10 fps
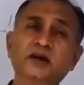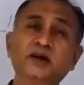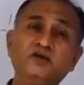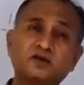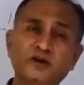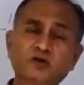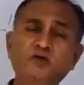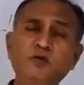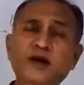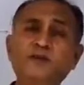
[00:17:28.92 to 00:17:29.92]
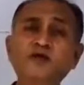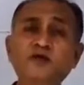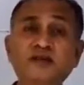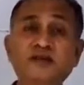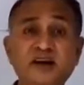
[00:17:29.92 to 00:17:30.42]
so that you will be able to
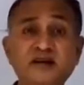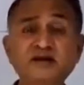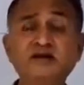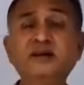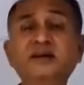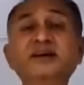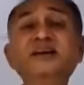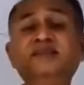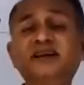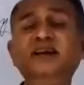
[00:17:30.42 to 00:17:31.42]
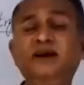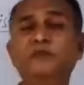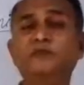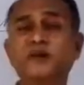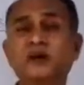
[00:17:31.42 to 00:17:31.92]
understand it easily.
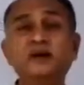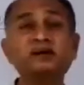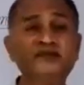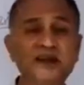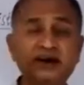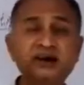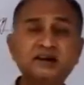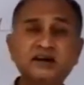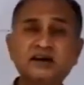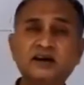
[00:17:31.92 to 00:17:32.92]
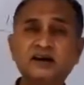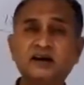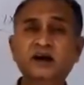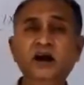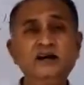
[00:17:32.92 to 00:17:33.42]
Second,
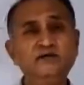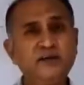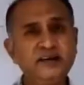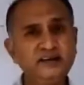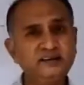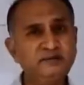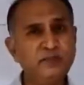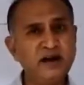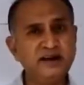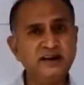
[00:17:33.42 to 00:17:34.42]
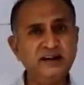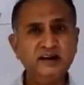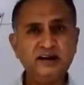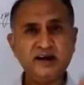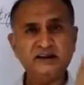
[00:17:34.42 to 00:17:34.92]
if one is metal,
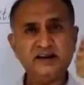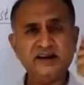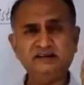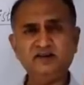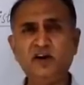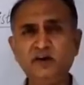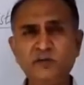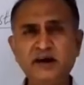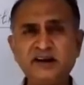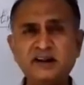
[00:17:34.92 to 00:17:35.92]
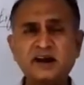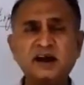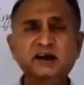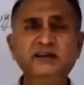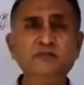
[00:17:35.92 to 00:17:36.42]
other is non-metal,
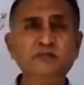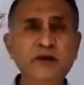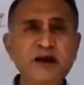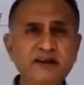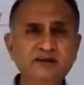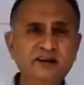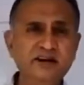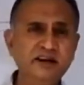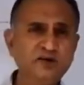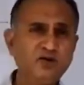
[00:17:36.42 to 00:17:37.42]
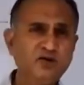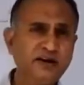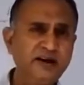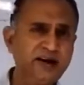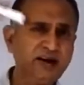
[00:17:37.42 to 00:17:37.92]
then metal will
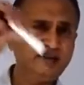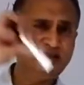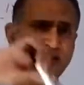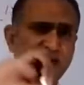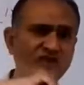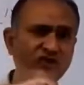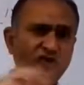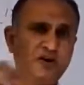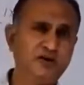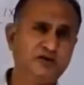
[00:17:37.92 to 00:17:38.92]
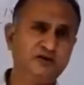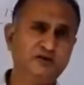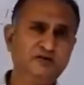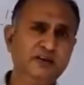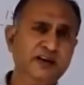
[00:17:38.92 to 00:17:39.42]
donate its electron,
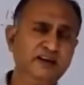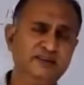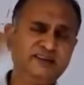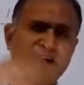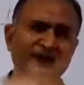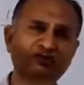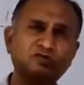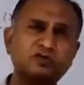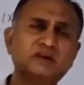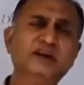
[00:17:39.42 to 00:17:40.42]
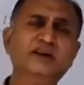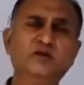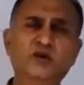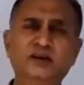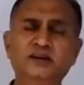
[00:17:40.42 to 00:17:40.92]
will give its electron to the other one.